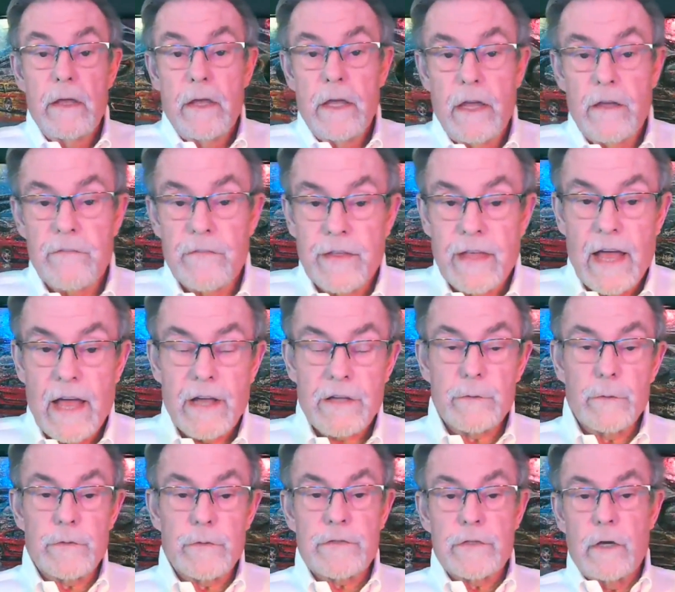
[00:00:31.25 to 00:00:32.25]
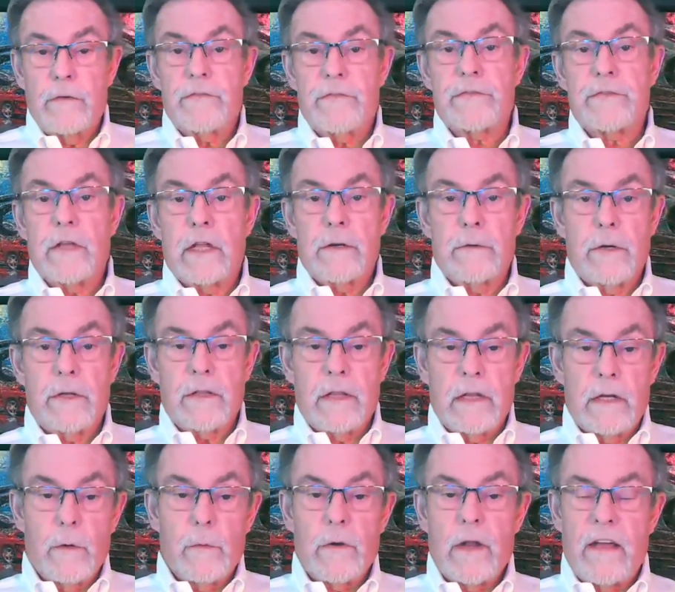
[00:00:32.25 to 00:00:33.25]
If the axle is self-centering, they
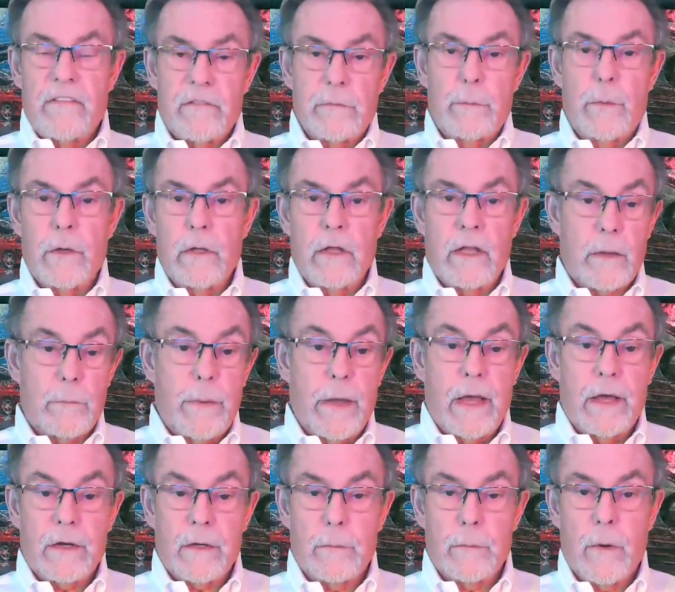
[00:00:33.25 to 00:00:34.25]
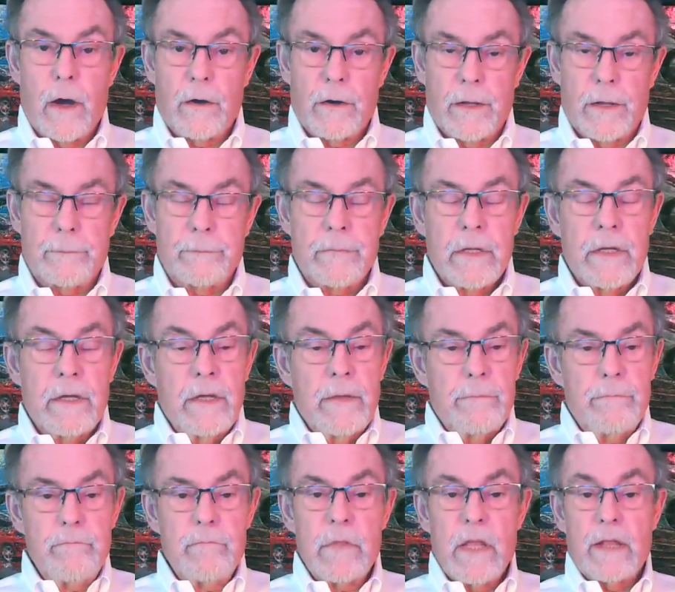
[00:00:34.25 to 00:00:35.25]
don't have to put like a Panhard bar in
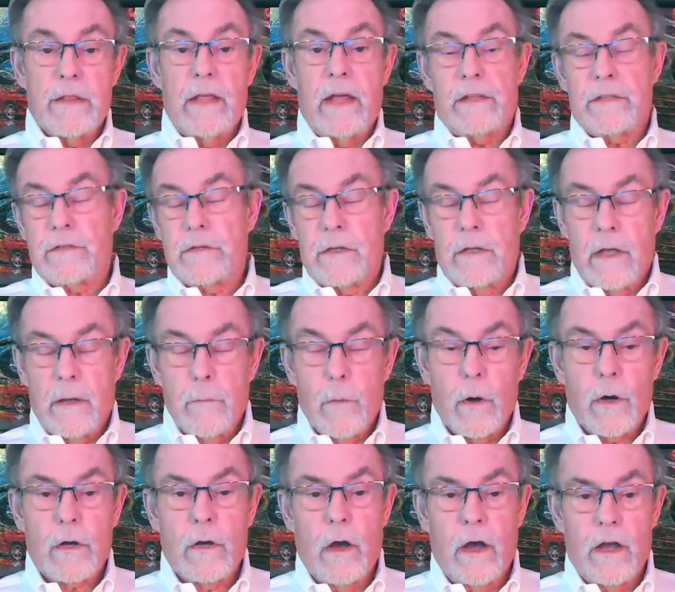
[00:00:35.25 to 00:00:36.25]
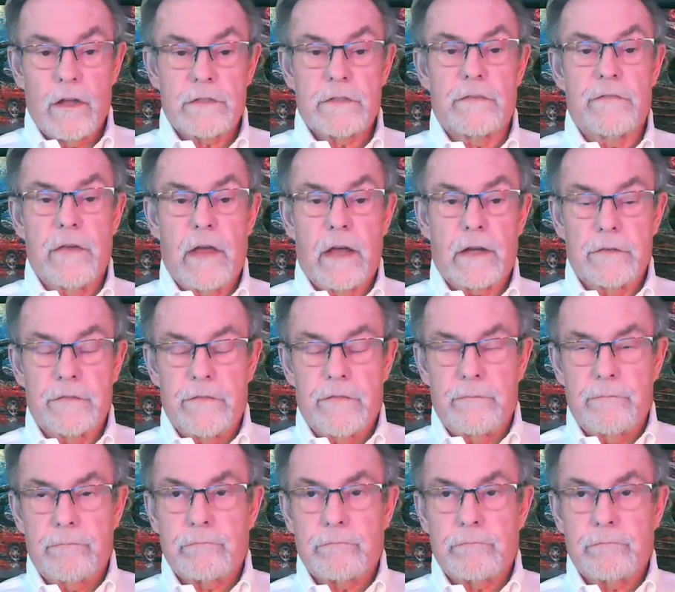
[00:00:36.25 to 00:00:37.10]
and that's uh, more cost effective.